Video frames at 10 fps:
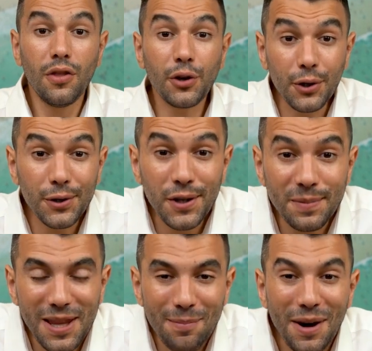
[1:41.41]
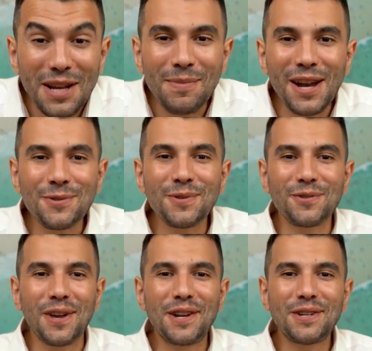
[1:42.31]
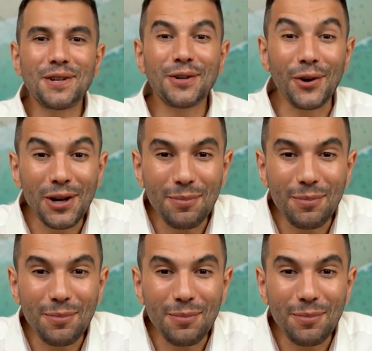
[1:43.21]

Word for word: The good news about the money management strategy you're going